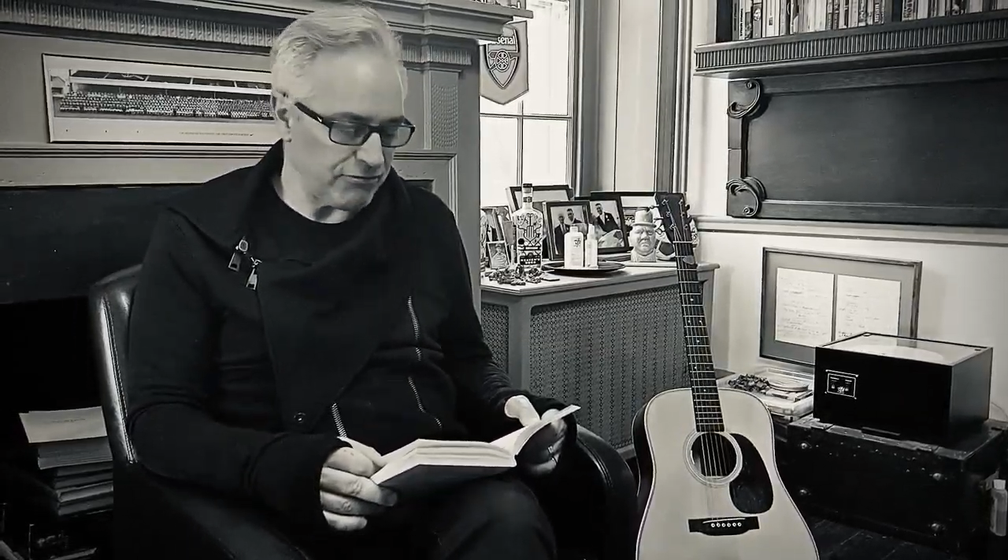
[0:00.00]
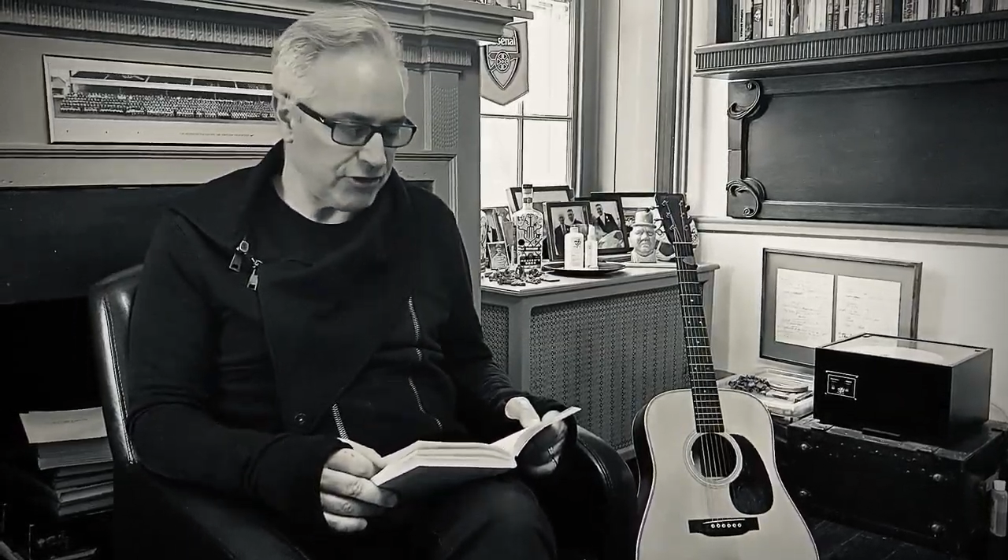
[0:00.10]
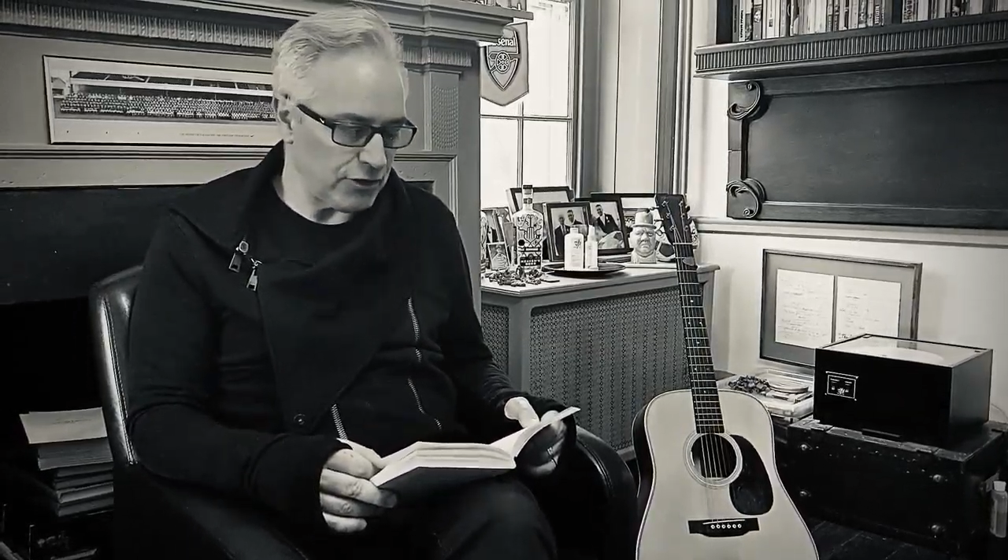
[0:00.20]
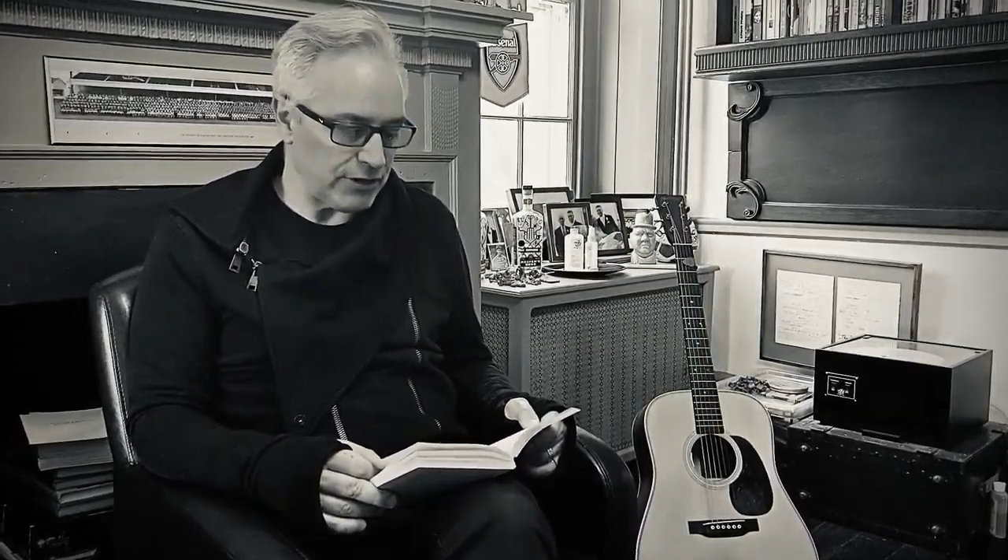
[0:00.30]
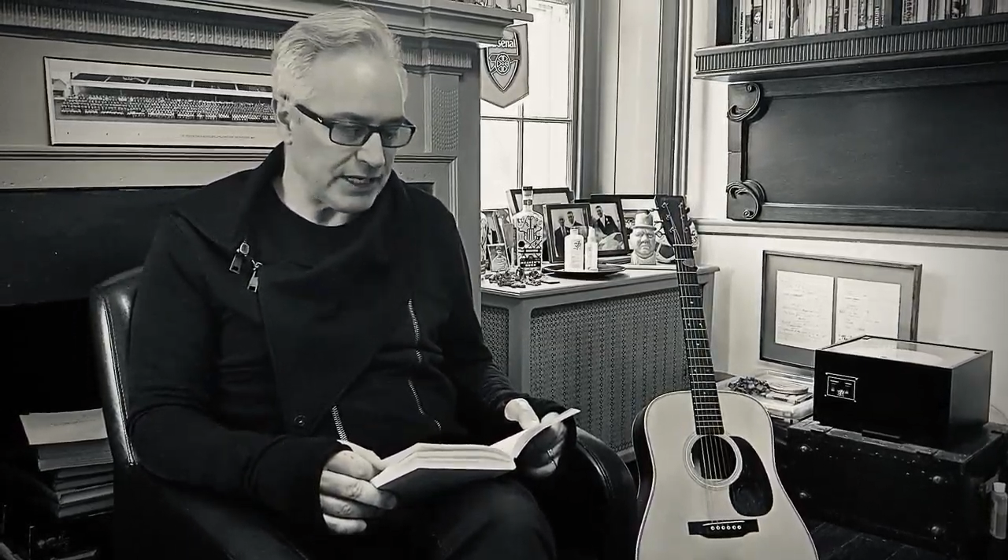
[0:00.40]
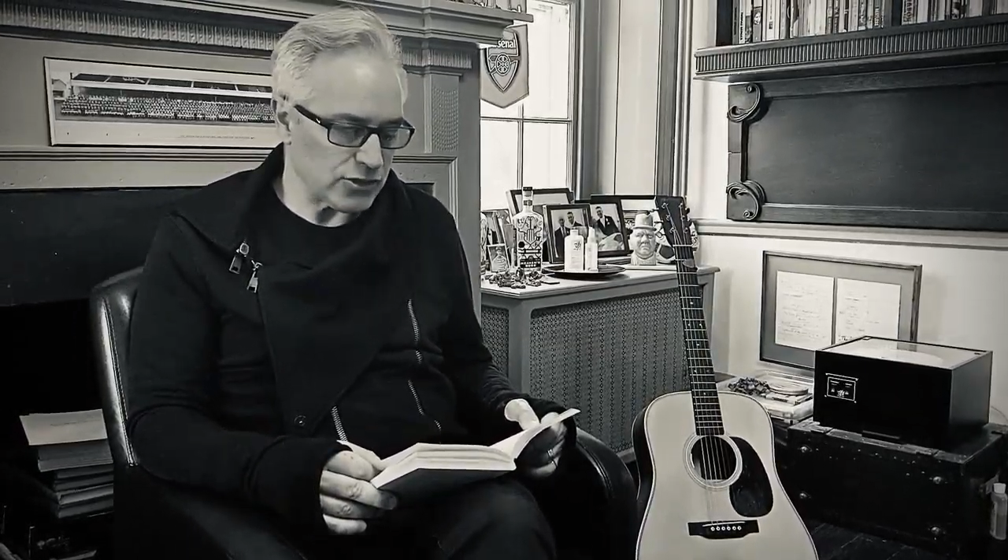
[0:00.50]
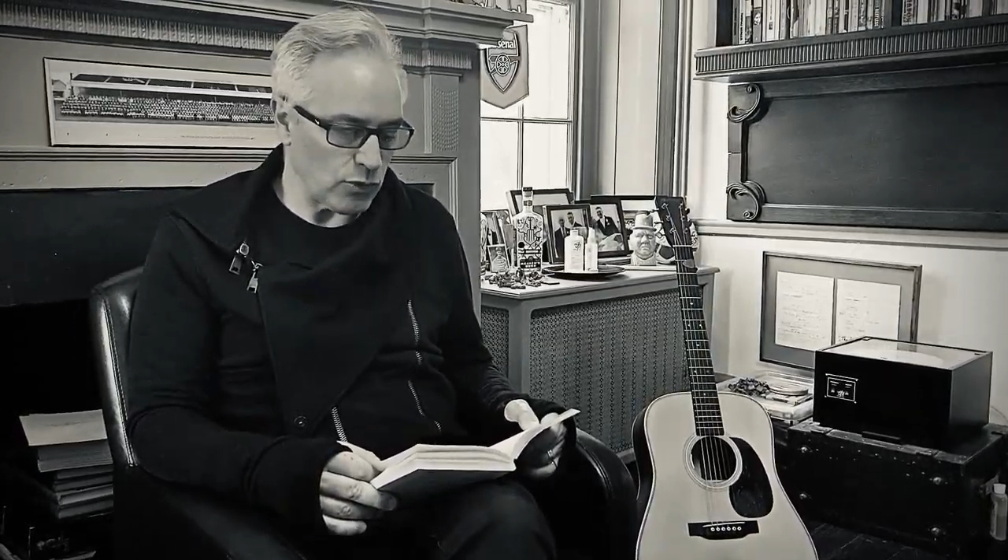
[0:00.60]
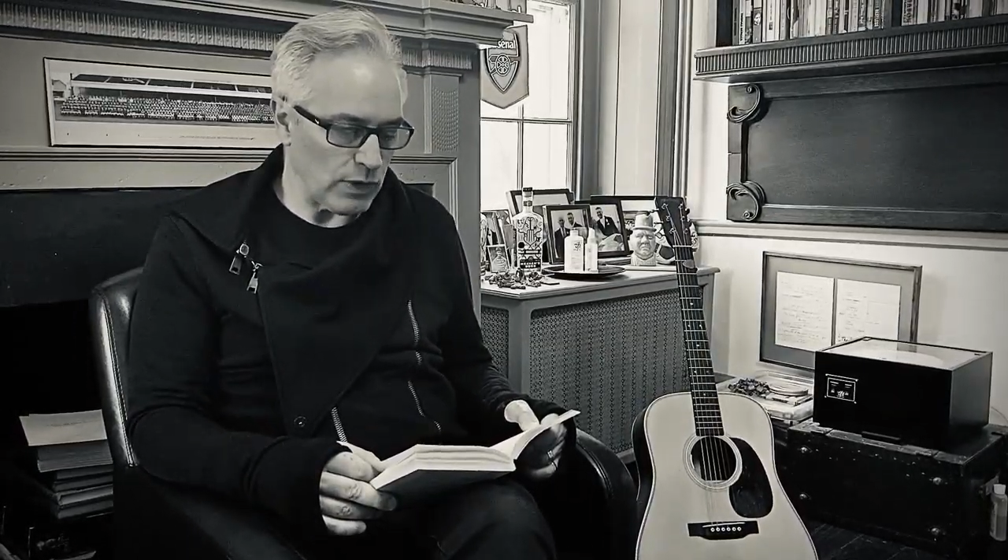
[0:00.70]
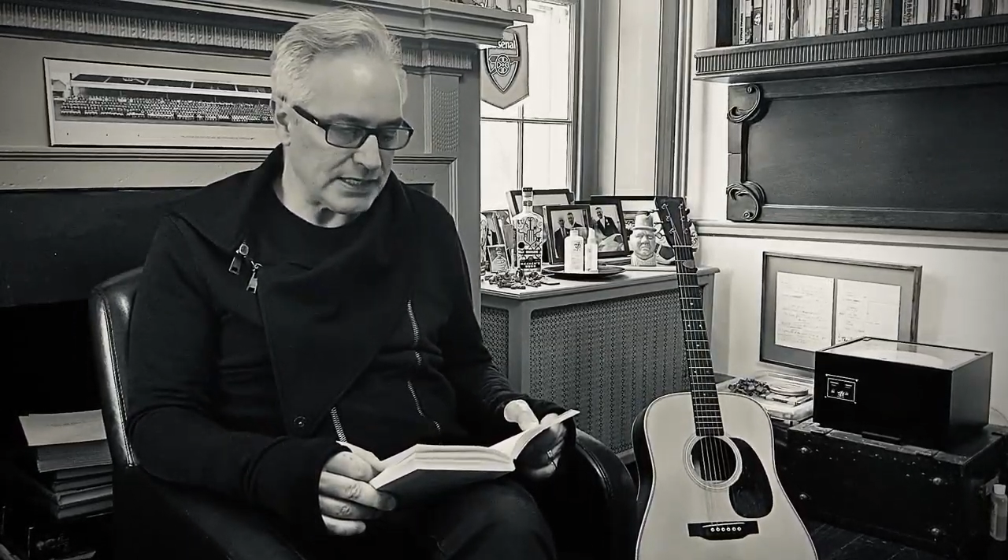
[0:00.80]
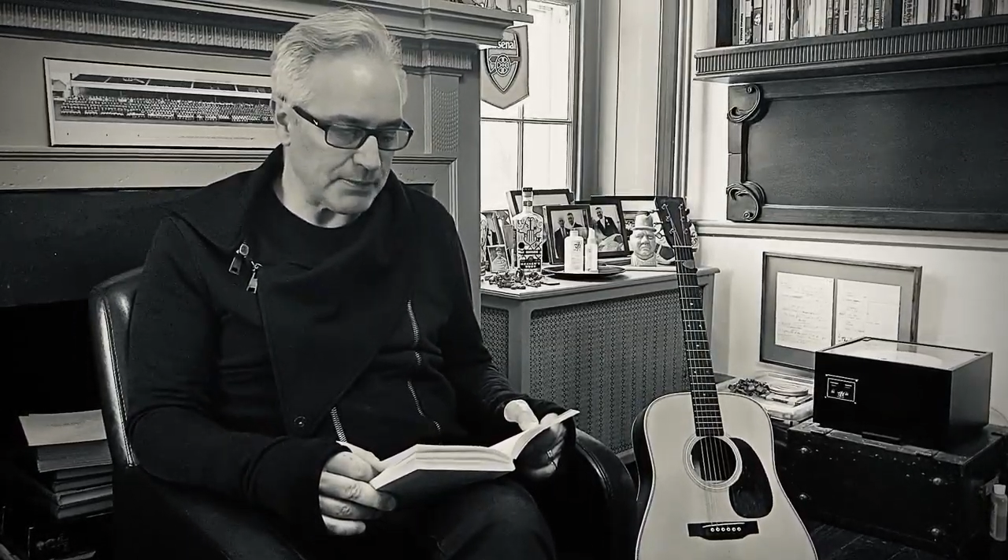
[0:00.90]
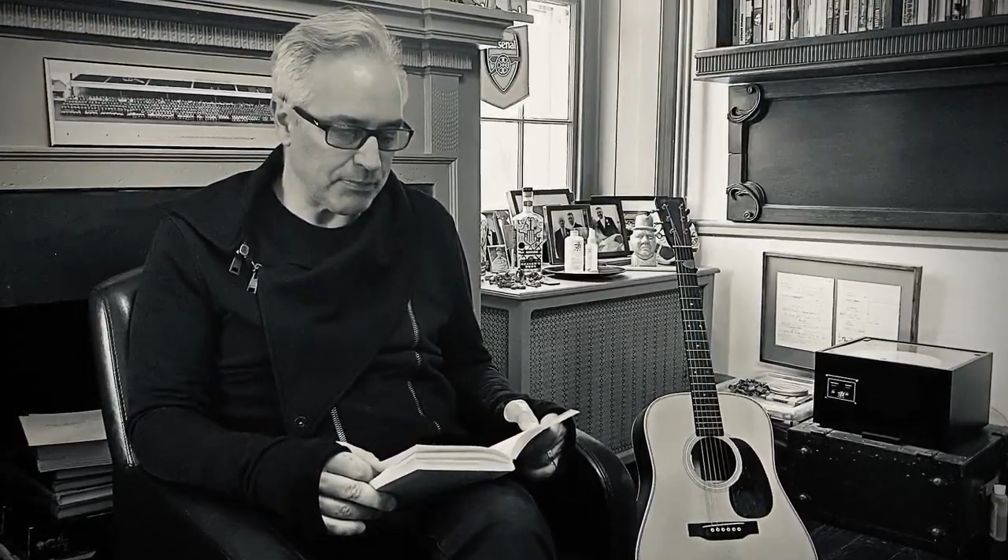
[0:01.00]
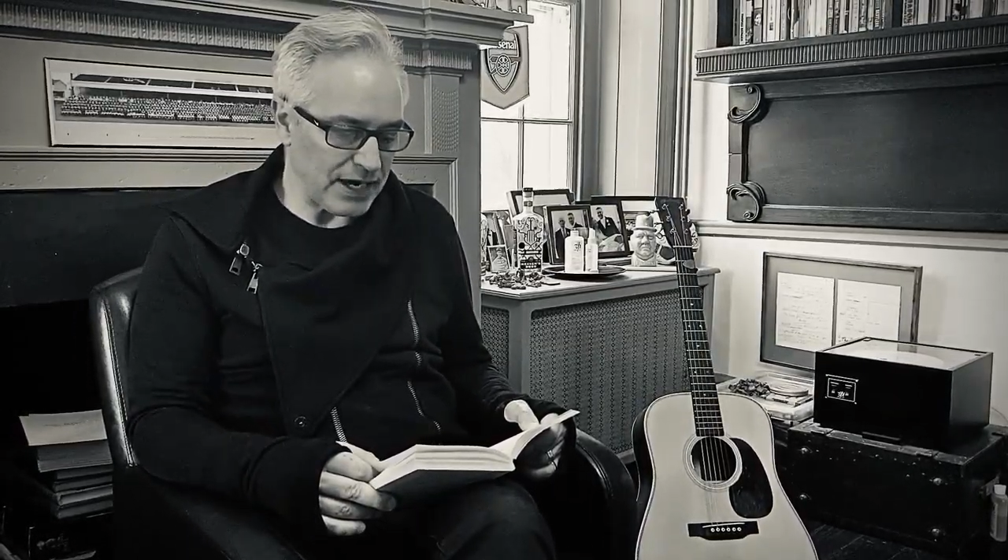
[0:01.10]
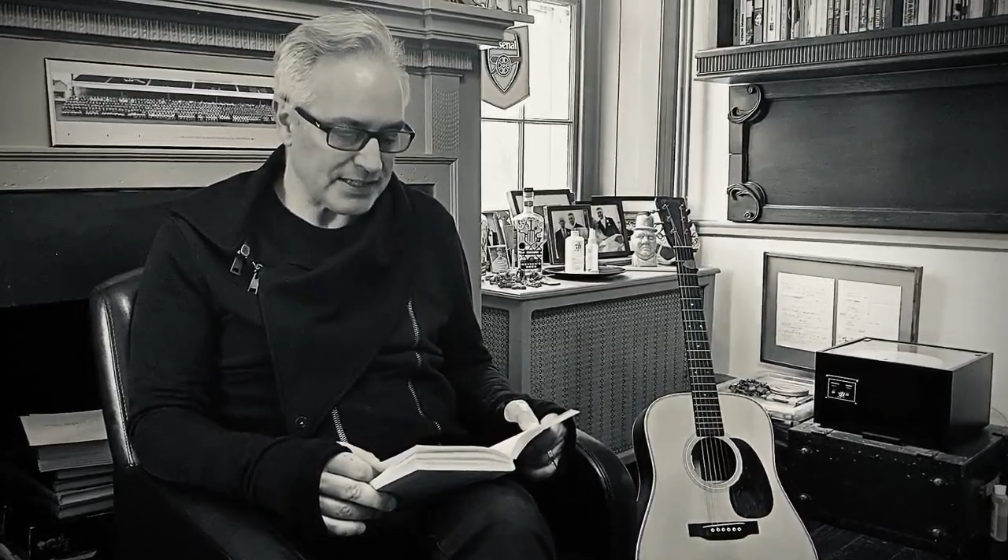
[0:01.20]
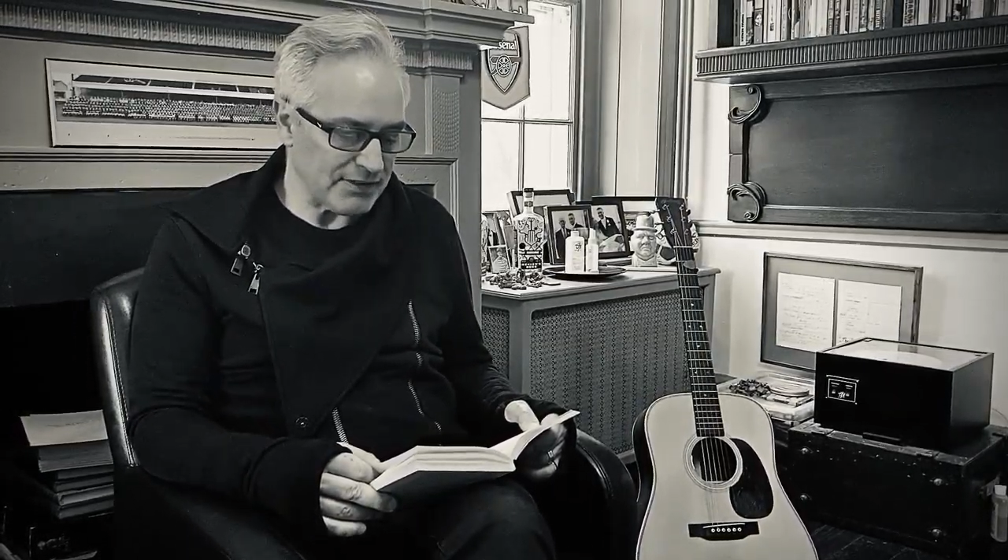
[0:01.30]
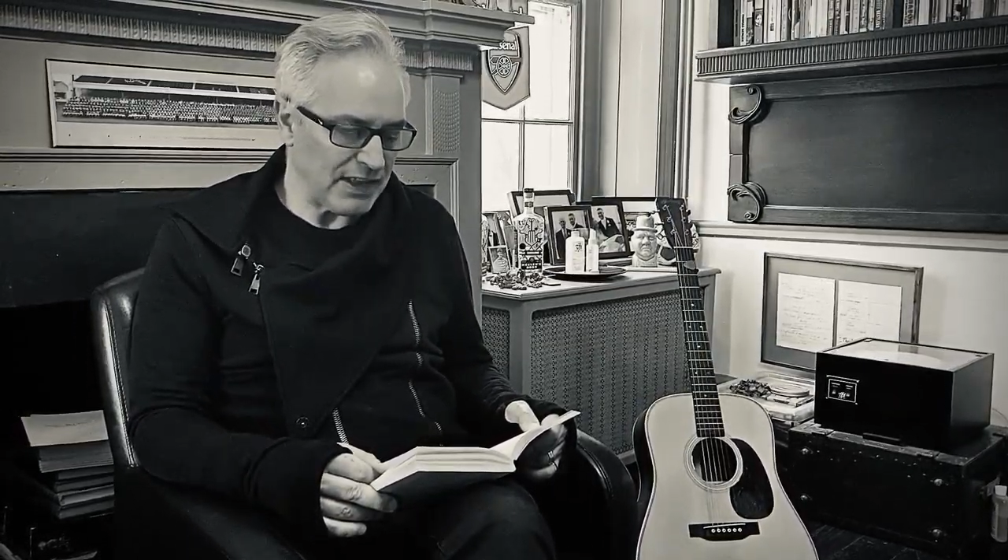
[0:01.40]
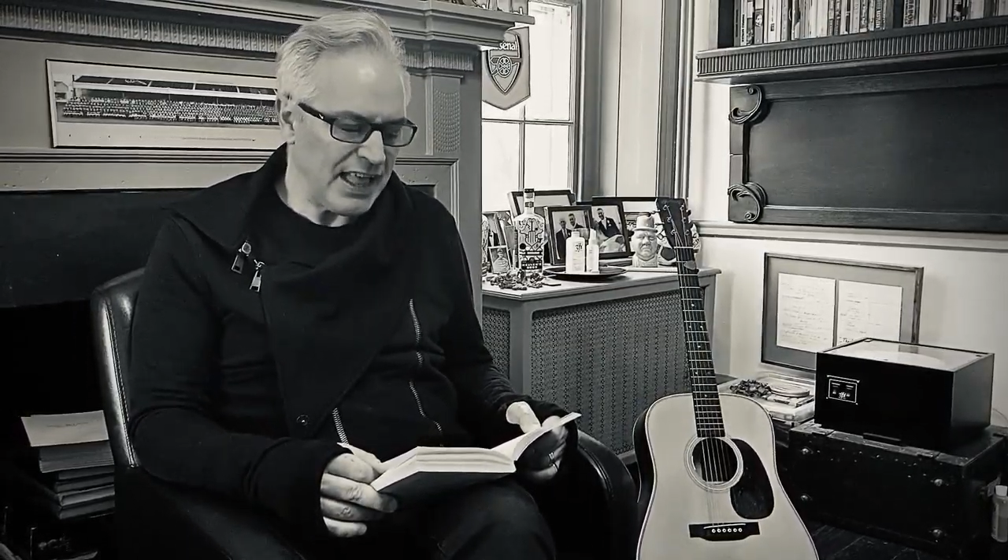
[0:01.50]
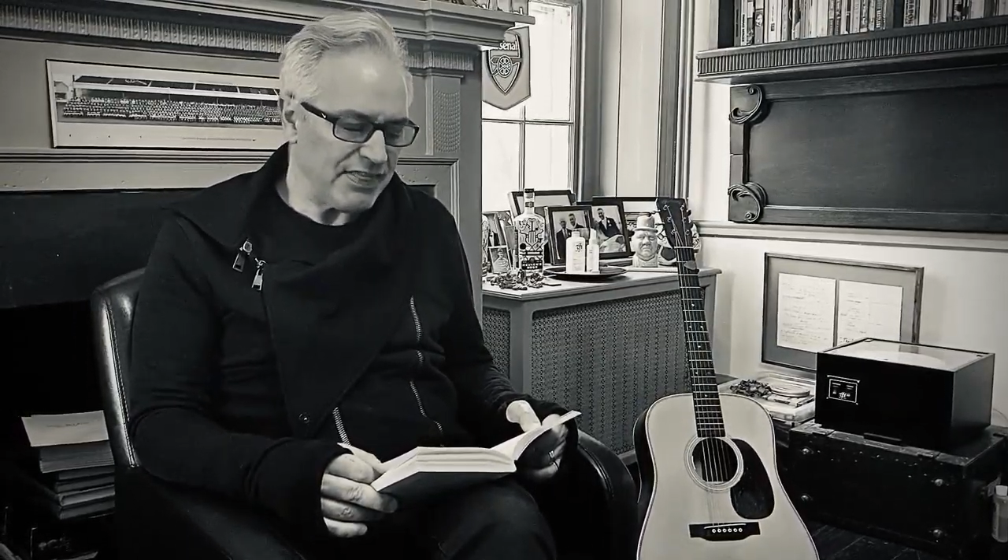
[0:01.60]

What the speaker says: fury is always impressive.